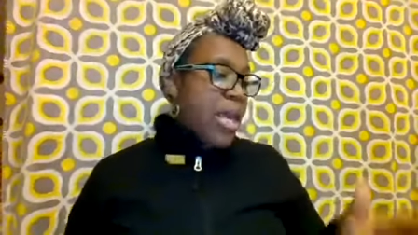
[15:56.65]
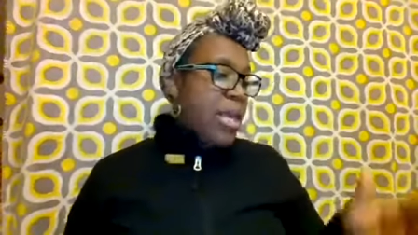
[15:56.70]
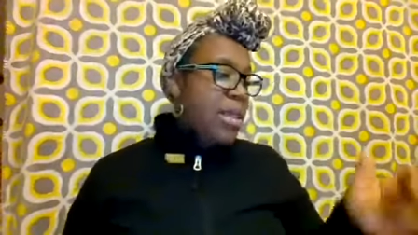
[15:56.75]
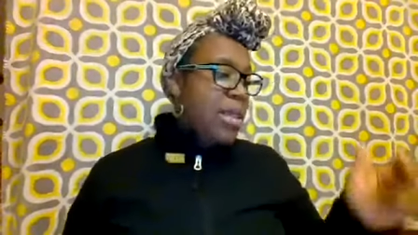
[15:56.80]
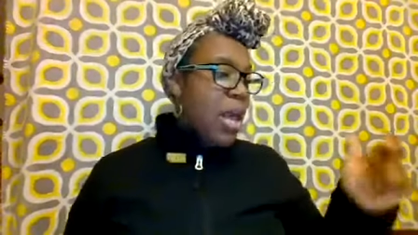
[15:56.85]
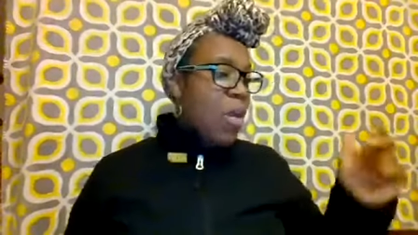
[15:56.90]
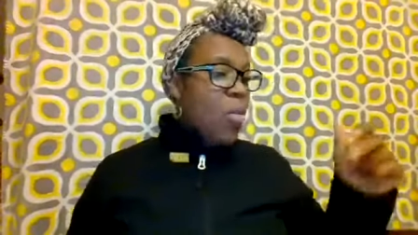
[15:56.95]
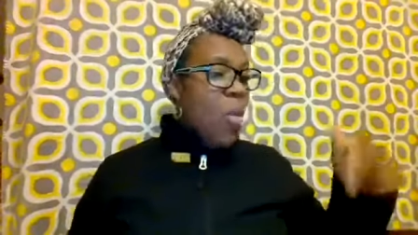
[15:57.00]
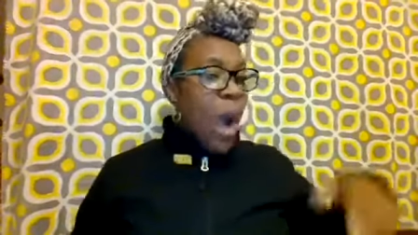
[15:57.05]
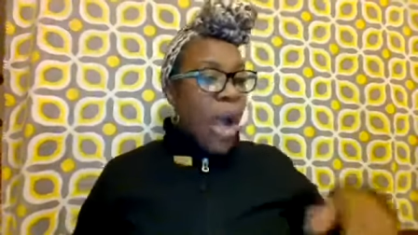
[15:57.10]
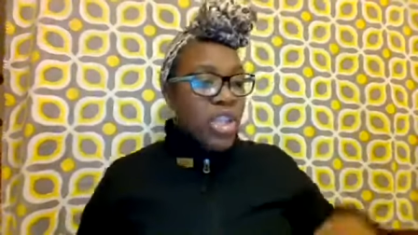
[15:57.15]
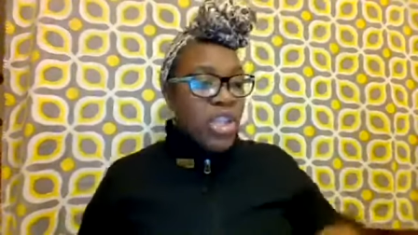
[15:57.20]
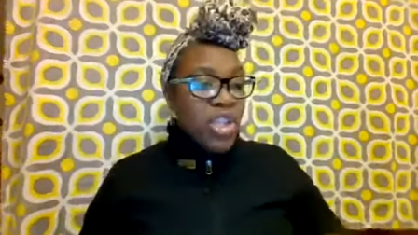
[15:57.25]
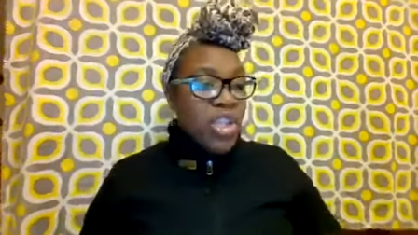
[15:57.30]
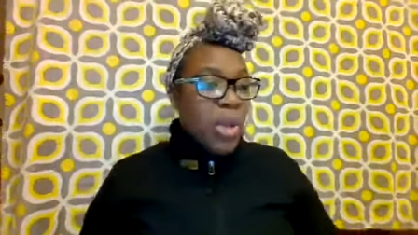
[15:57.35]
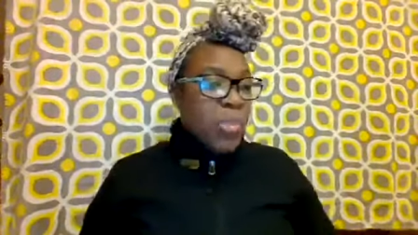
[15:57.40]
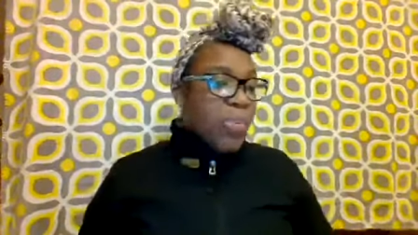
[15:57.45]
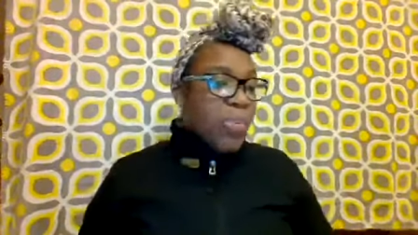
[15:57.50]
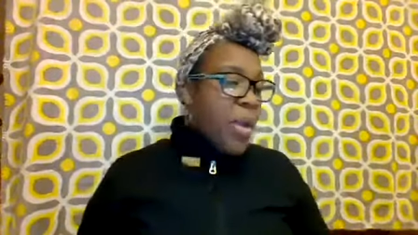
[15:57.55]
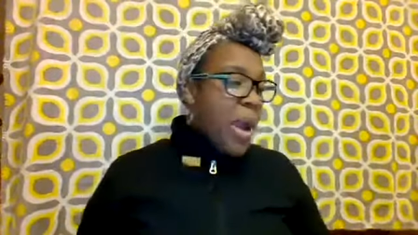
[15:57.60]
they
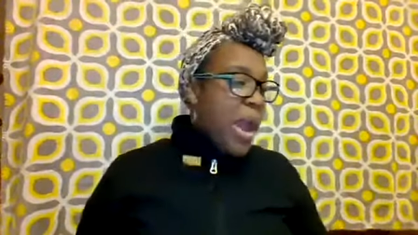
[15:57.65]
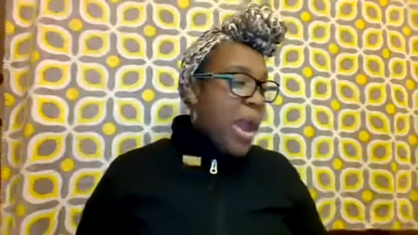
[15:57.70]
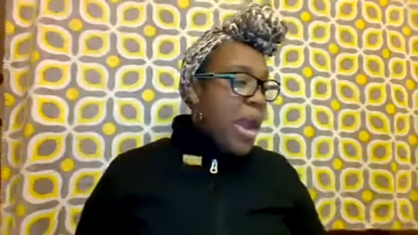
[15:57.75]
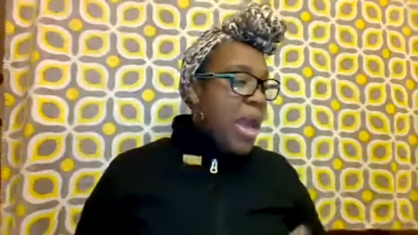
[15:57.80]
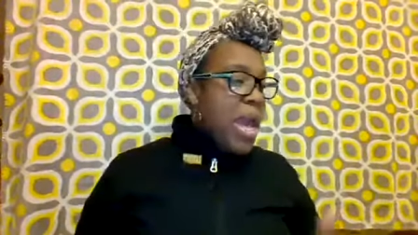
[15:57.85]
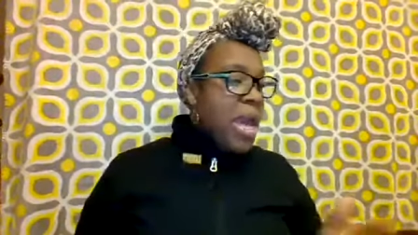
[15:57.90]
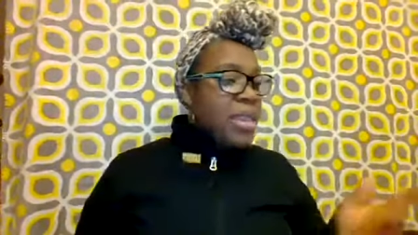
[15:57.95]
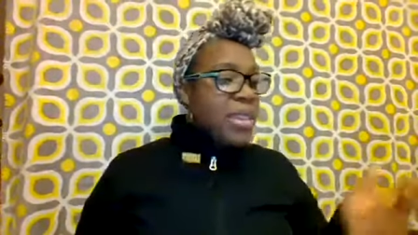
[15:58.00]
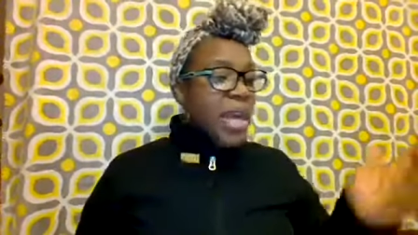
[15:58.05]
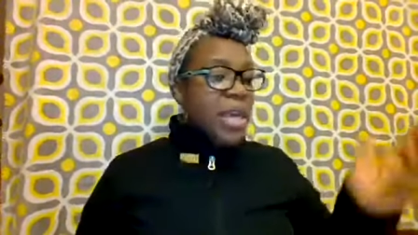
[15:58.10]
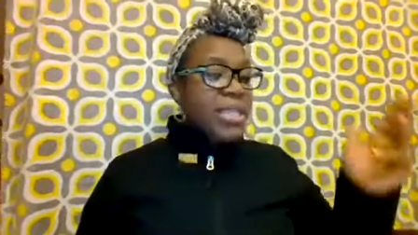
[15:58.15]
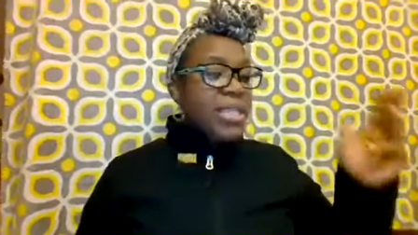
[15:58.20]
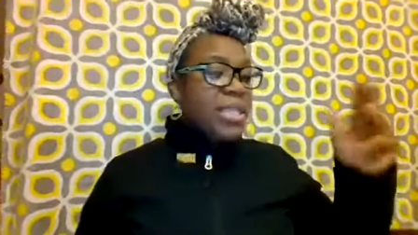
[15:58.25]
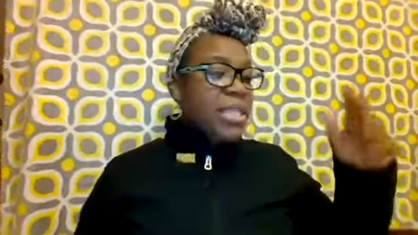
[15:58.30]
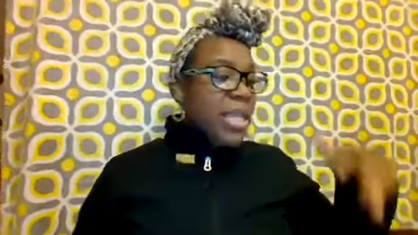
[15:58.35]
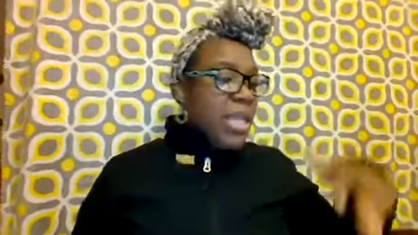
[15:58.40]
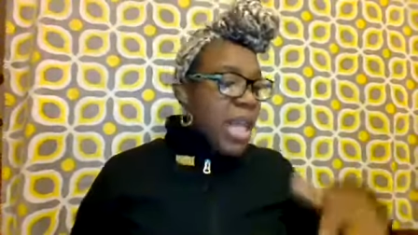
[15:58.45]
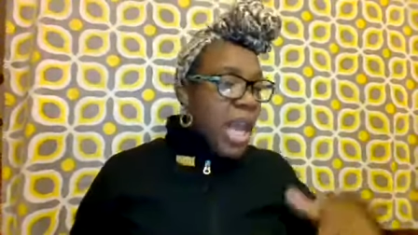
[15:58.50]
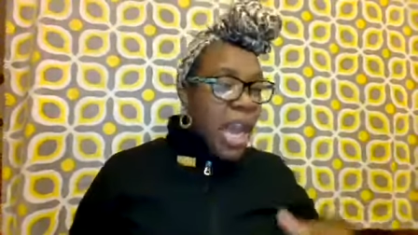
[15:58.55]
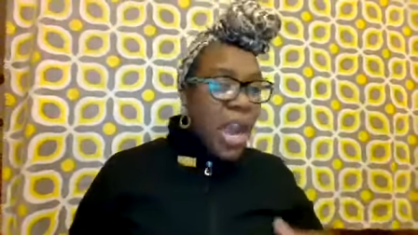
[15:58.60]
watch the prey they
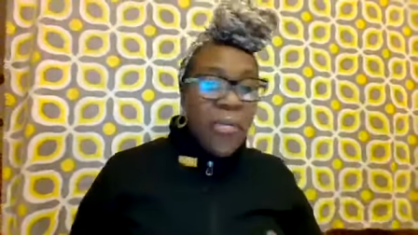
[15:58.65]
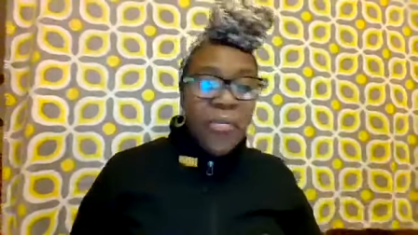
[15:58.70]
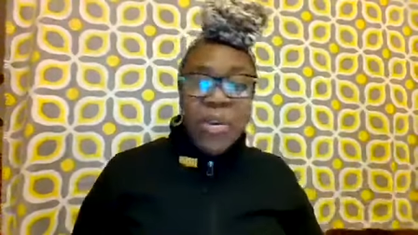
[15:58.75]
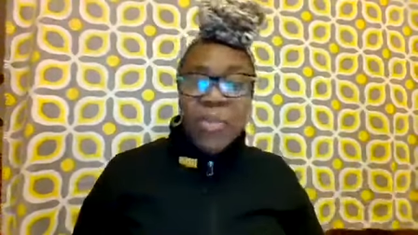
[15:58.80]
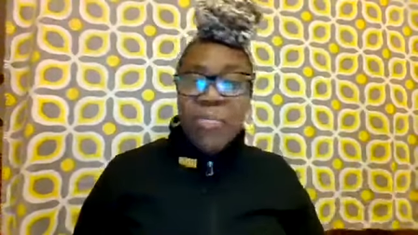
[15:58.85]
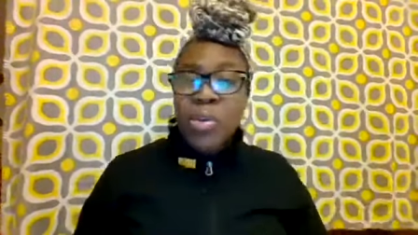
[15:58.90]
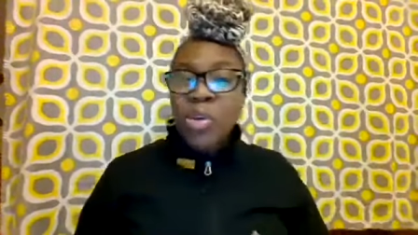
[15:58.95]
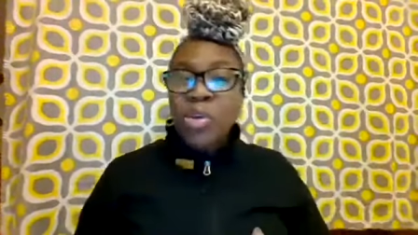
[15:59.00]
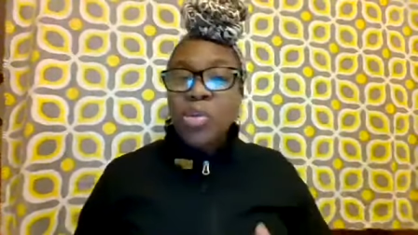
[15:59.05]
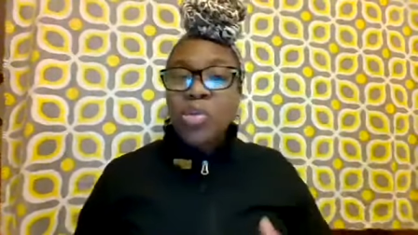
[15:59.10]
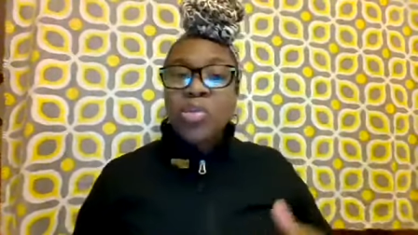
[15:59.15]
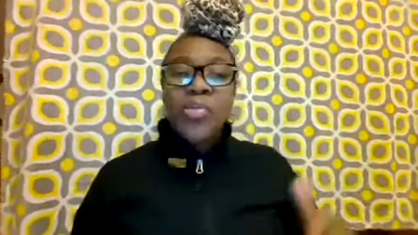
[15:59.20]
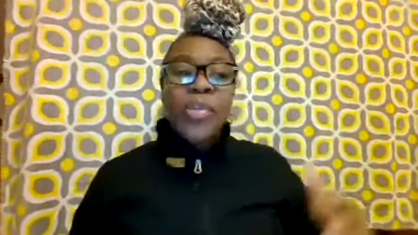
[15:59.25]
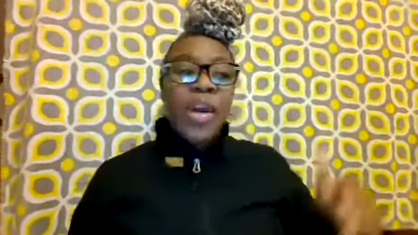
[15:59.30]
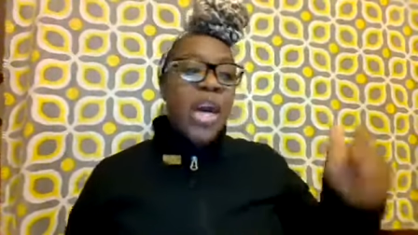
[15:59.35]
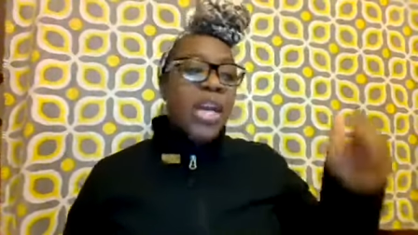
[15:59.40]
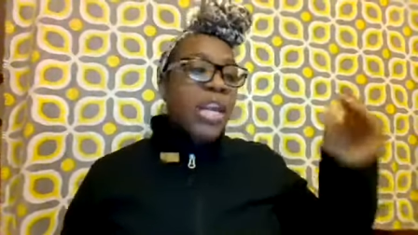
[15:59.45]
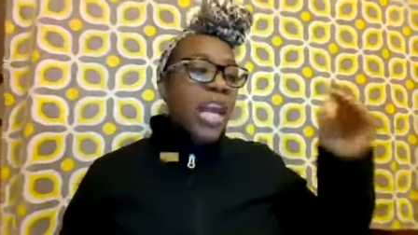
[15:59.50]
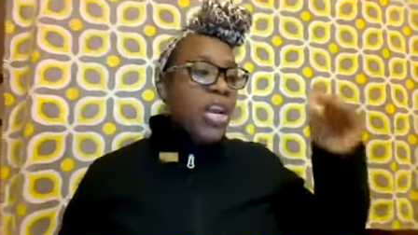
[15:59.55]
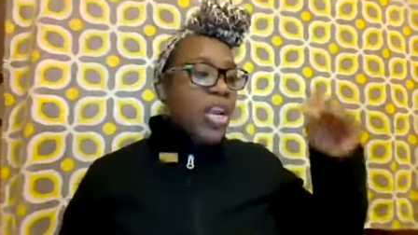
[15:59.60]
see the every move
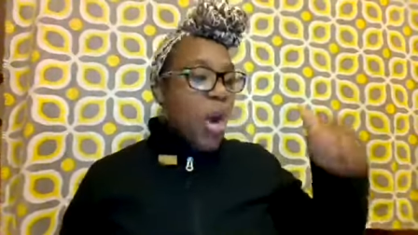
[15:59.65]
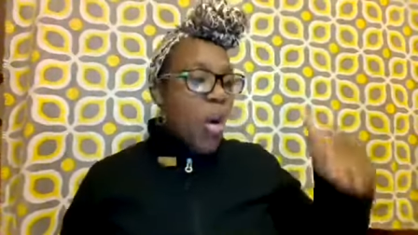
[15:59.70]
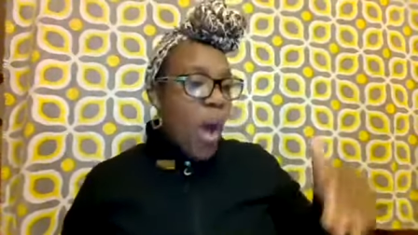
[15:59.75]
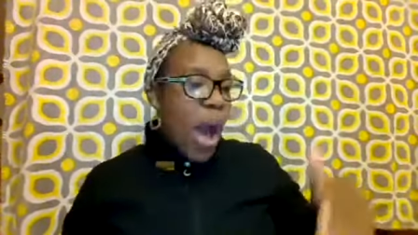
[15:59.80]
they know